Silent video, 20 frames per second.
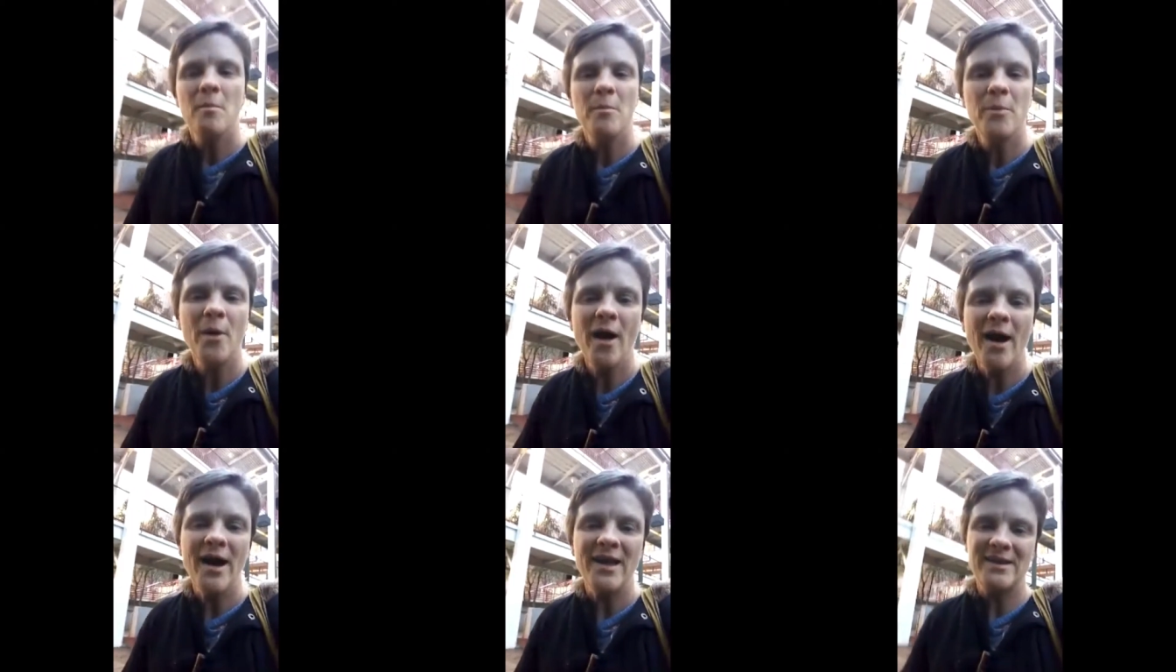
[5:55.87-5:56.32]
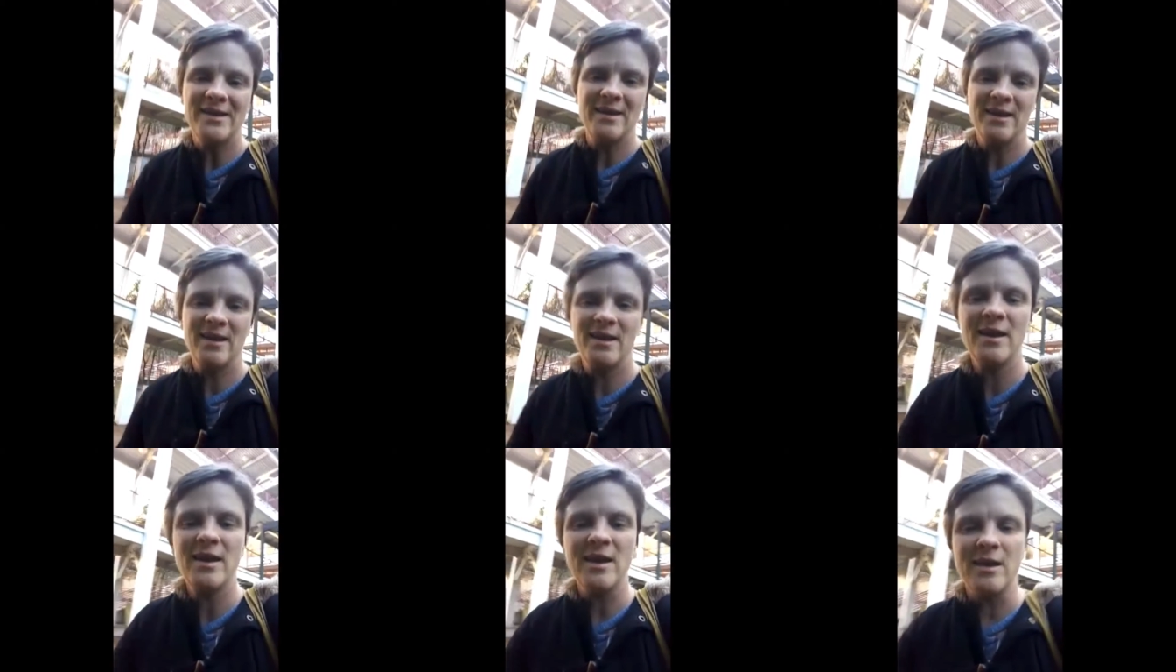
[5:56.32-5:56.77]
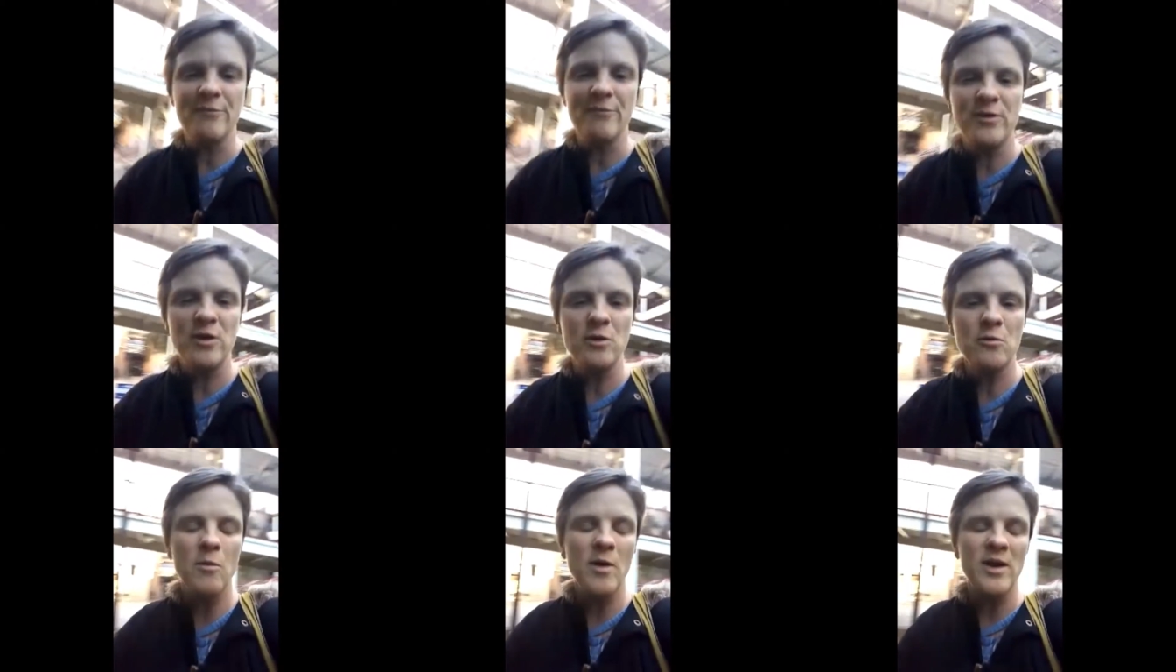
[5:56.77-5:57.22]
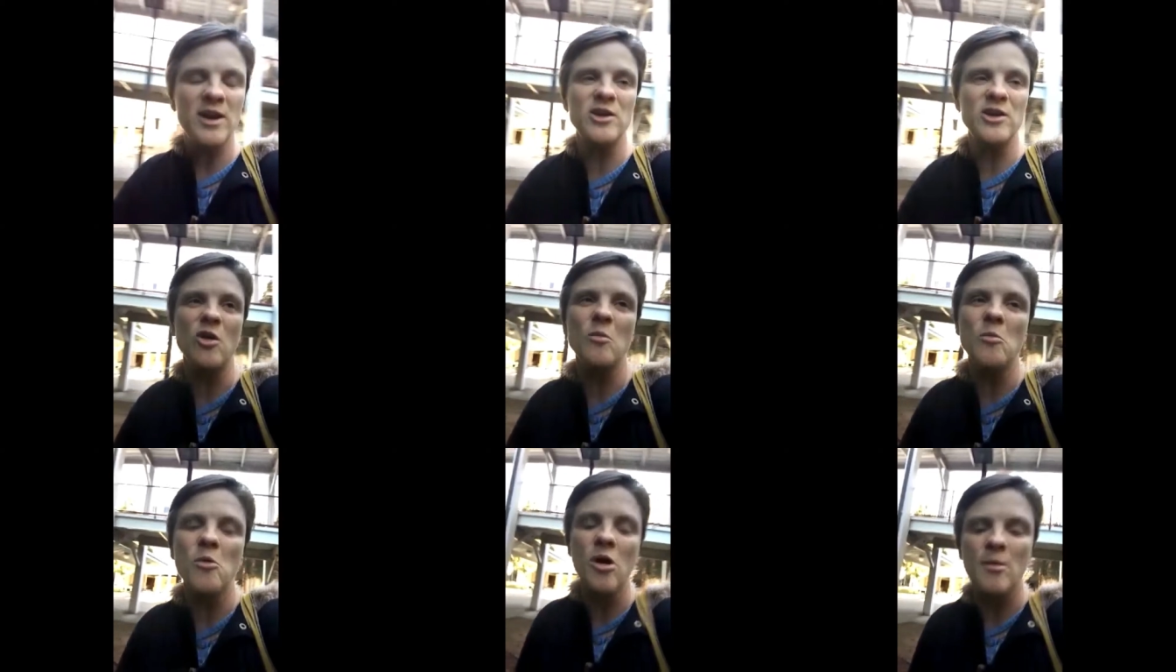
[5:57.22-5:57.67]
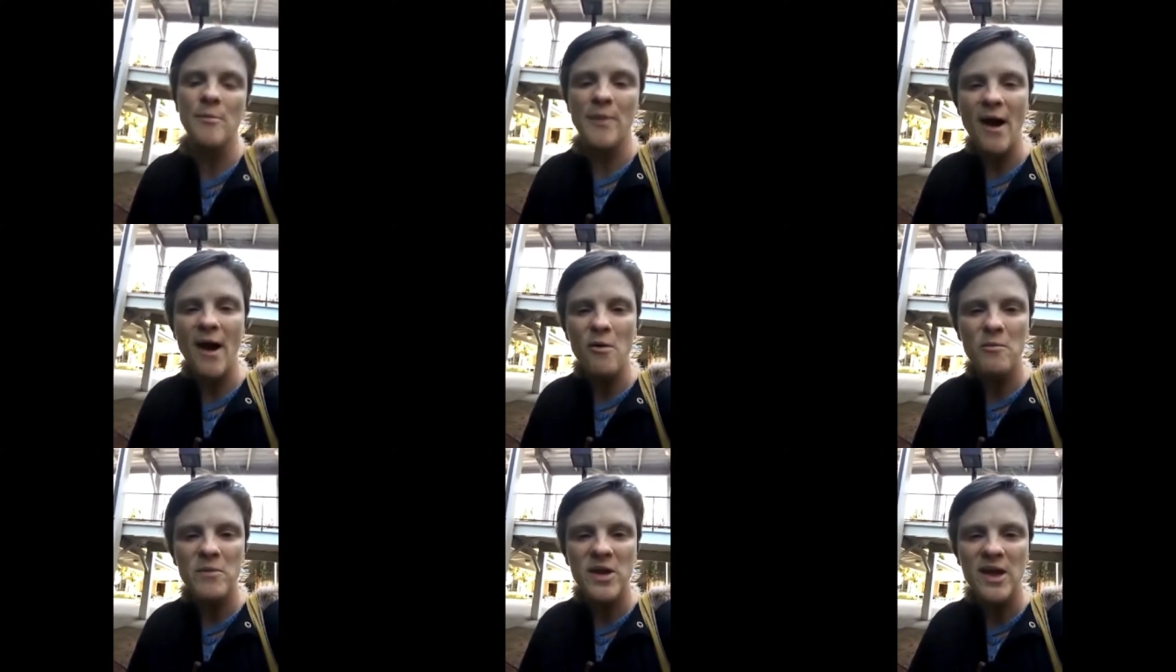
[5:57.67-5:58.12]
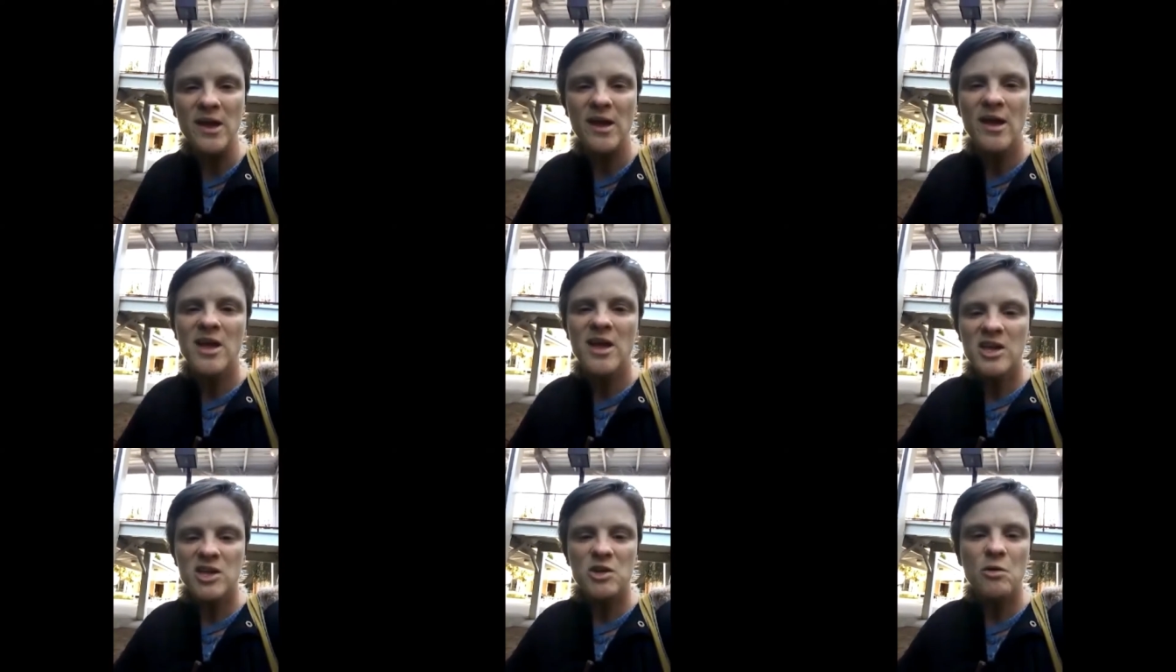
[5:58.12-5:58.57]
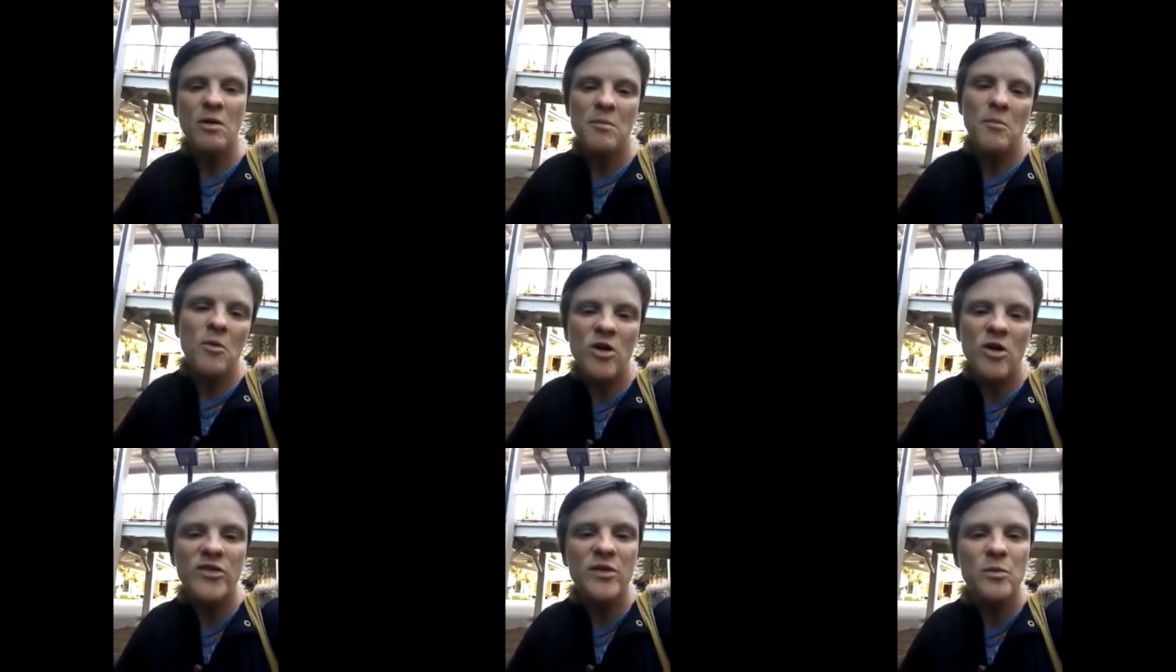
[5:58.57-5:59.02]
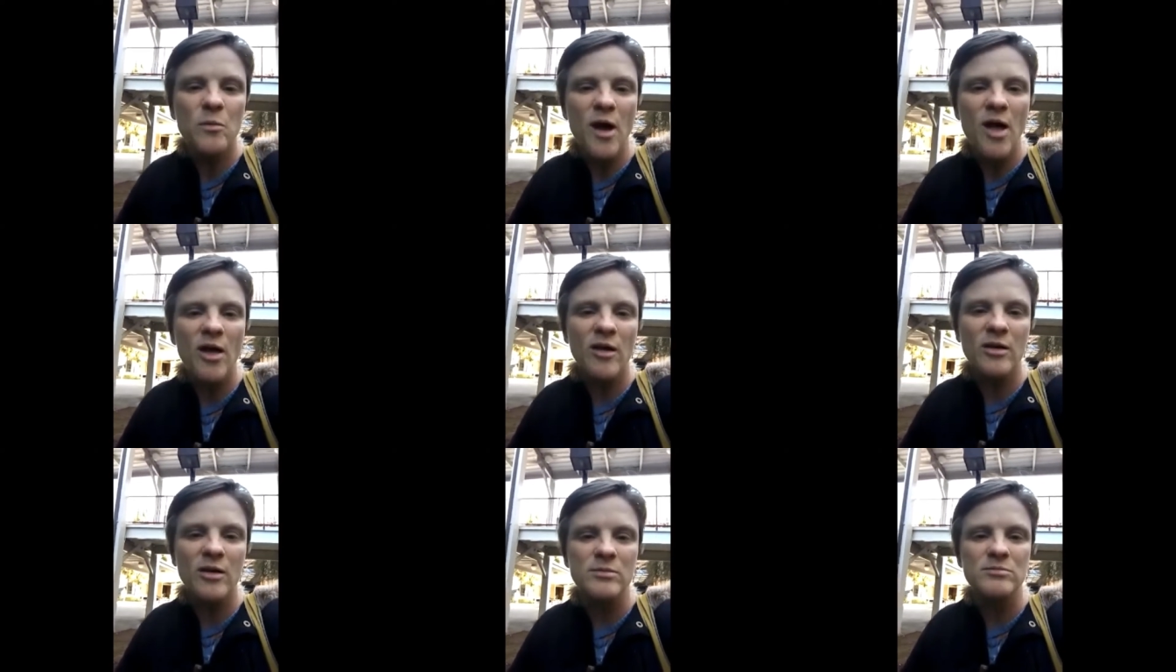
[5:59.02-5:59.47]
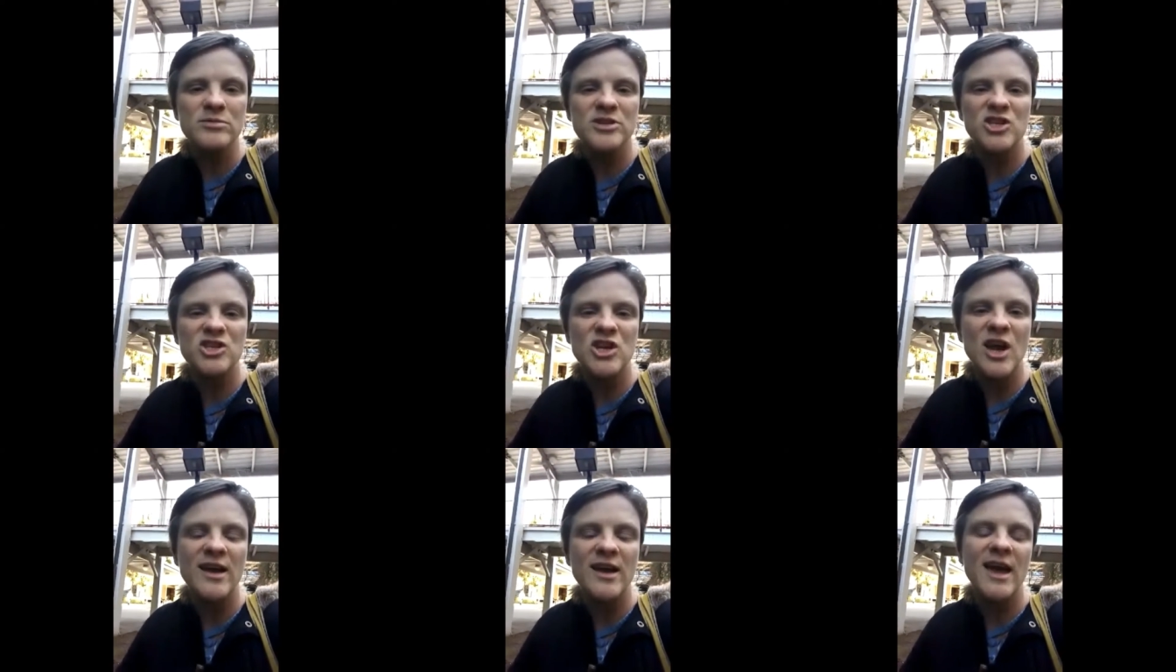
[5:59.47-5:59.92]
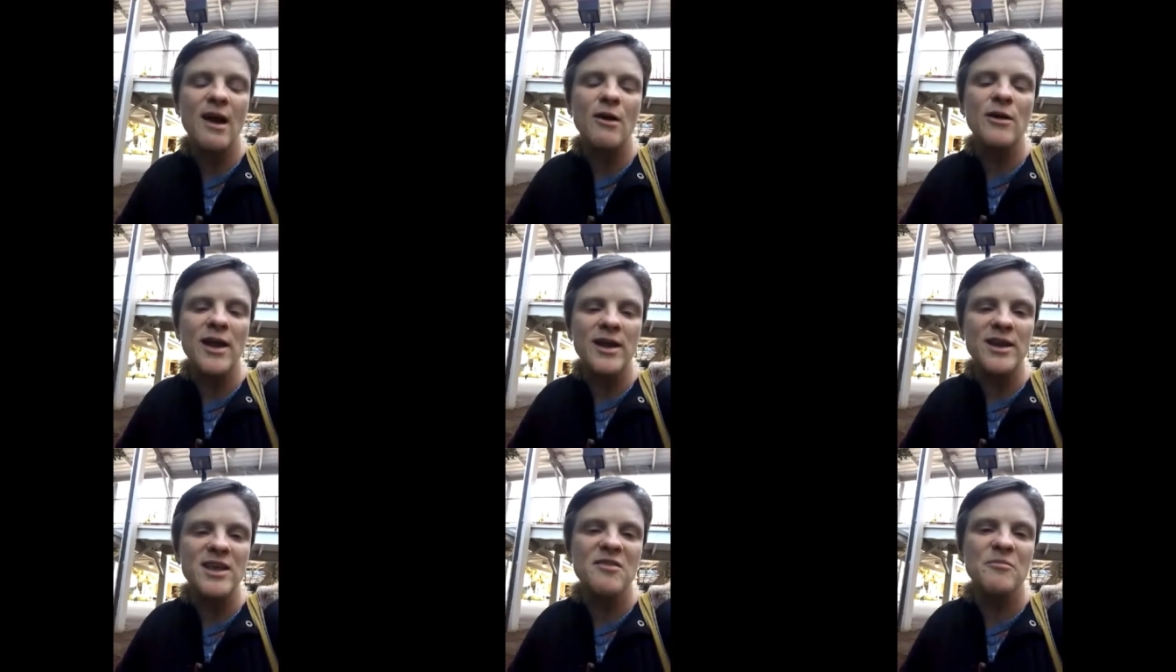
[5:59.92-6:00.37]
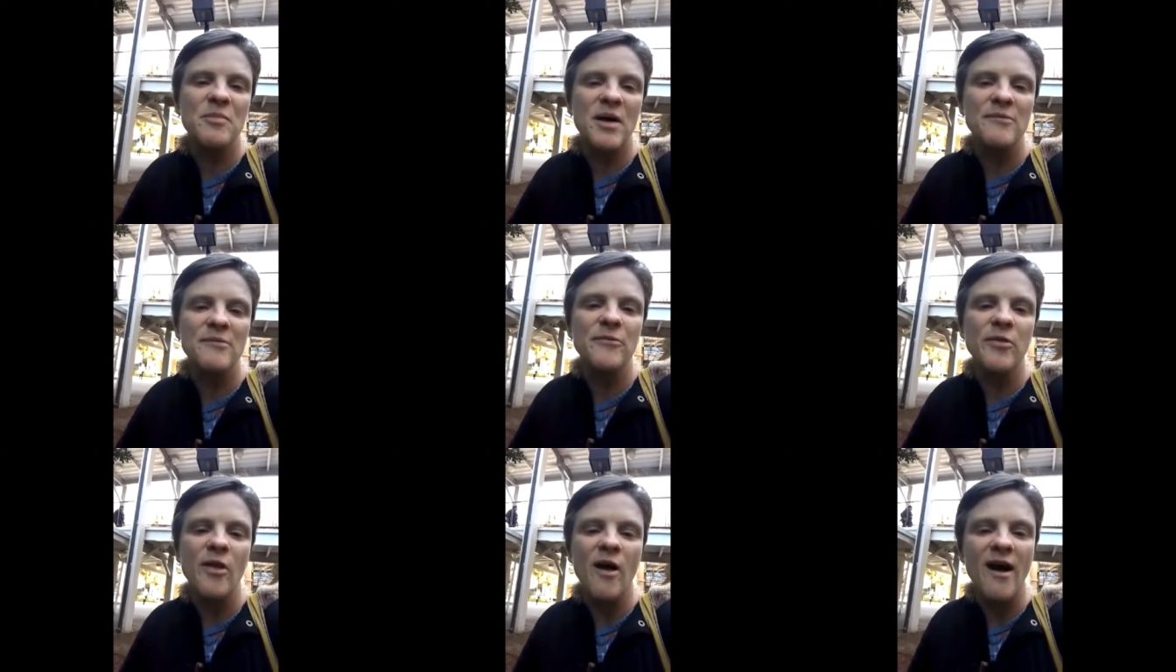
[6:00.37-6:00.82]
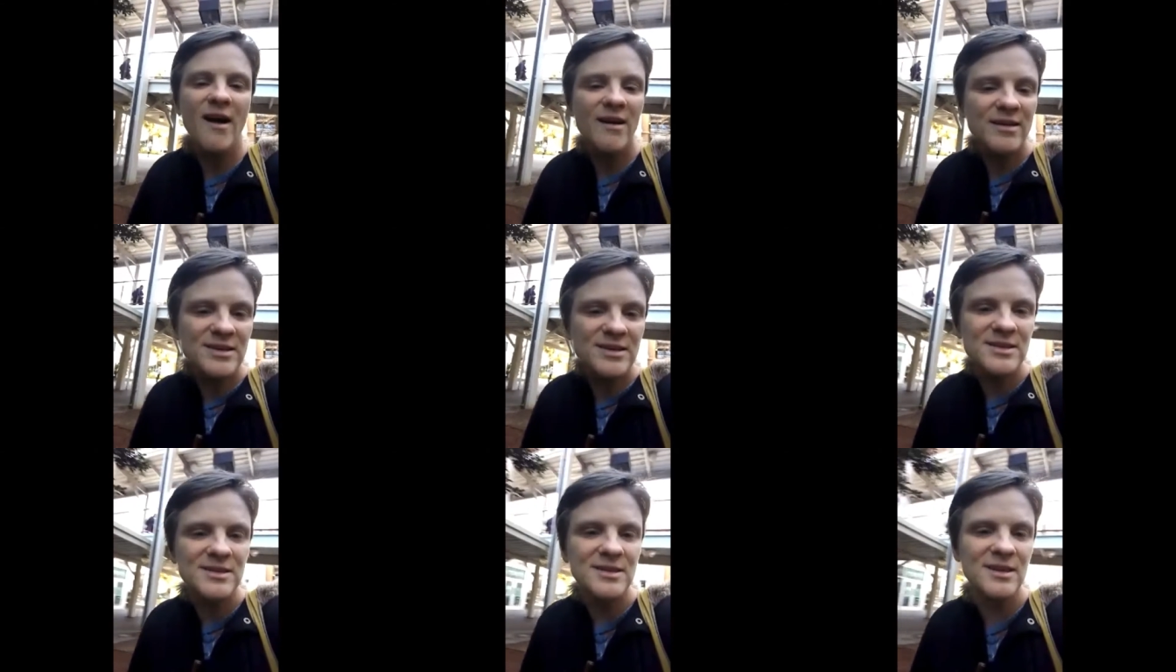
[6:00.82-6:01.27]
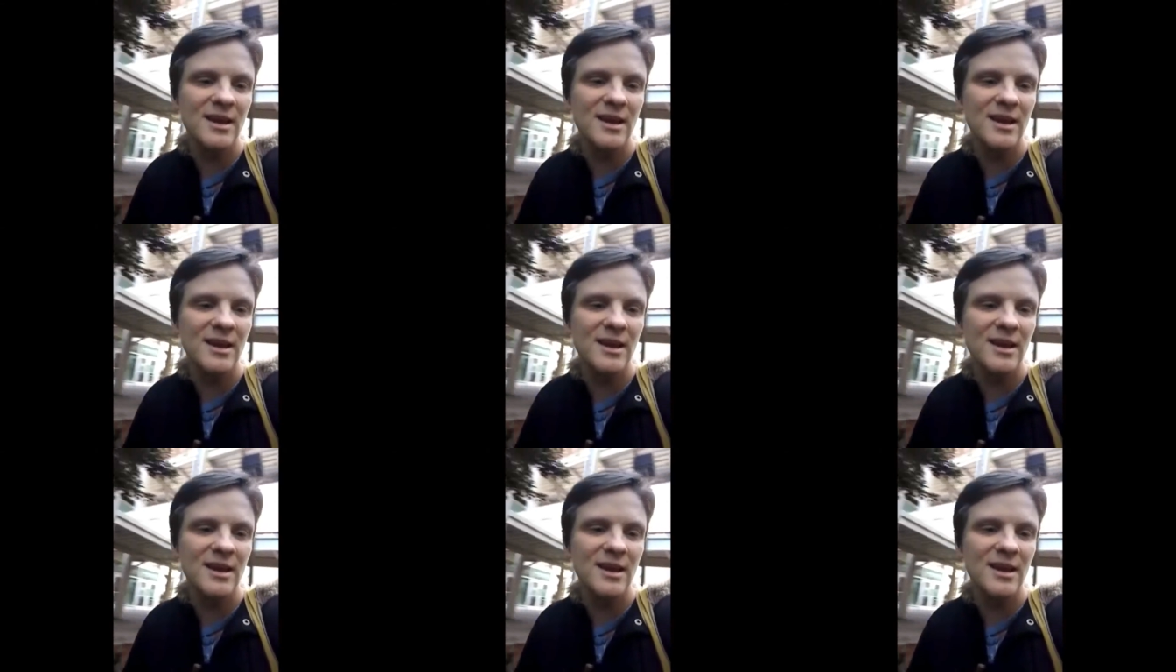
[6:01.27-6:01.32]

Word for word: But if you want to know more about me, you are more than welcome to check out any of my blogs.